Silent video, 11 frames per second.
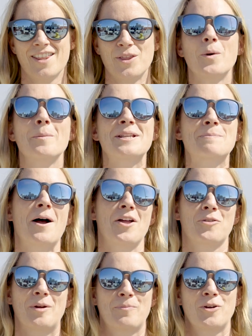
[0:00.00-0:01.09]
The Women's
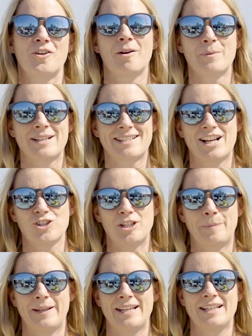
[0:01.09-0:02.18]
Pathway programme with
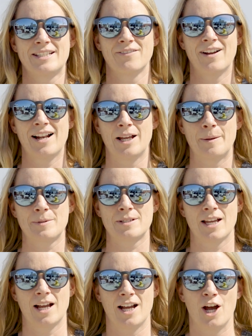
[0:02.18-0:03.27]
SailGP
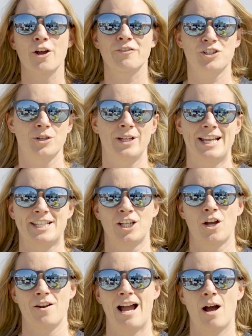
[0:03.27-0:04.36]
developed uh, over two years
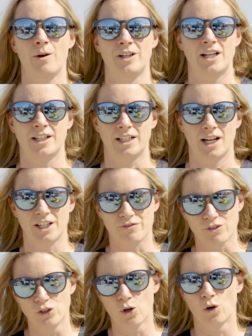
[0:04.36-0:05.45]
ago now and, and, kind
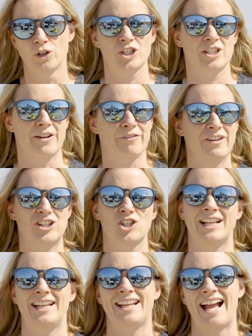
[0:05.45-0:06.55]
of launched
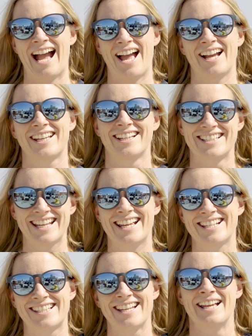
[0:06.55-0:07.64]
officially at
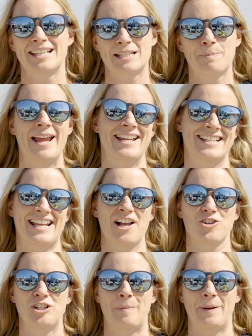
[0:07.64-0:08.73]
Cadiz, Spain
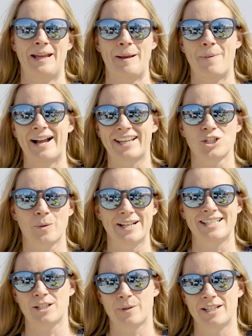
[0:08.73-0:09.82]
SailGP back in
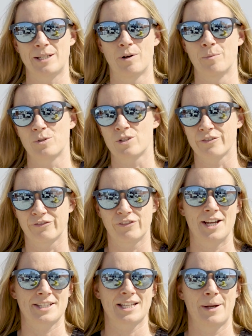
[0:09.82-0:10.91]
2021, which was the
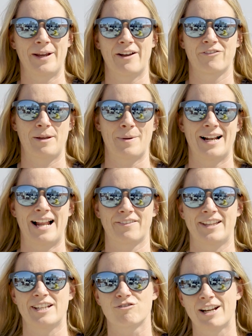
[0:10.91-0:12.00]
first time we had female
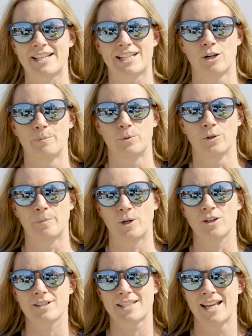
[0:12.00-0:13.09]
athletes racing on board the
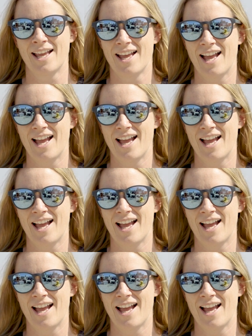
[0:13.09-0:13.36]
boats.